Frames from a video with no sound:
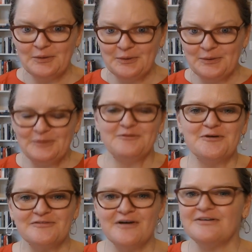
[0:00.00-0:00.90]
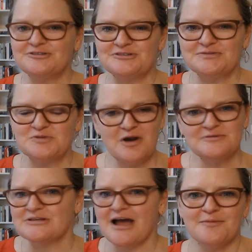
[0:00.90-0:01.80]
400 to 500 subscribers,
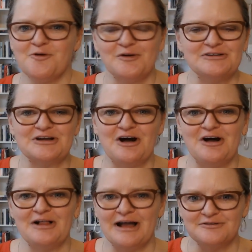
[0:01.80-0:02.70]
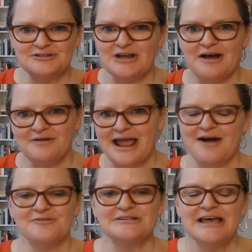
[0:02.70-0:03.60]
I'm going to shout
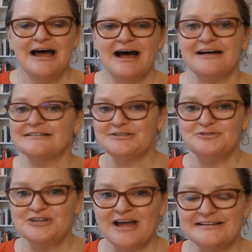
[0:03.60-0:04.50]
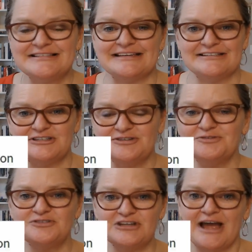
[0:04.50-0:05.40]
out Sue Jackson. Sue
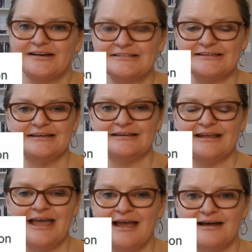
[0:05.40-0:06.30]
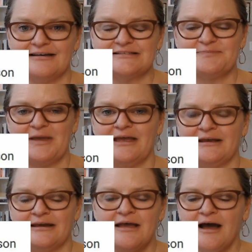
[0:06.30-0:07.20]
Jackson has been
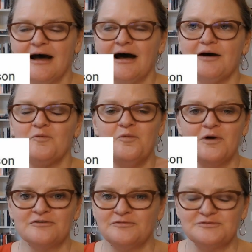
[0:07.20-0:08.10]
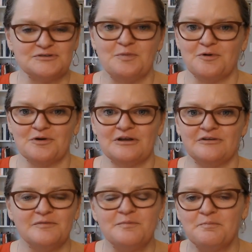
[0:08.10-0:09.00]
a wonderful,
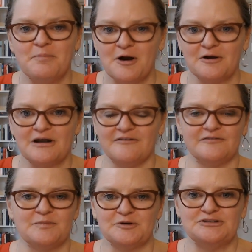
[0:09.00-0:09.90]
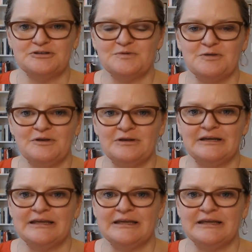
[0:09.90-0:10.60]
supportive part of the BookTube community.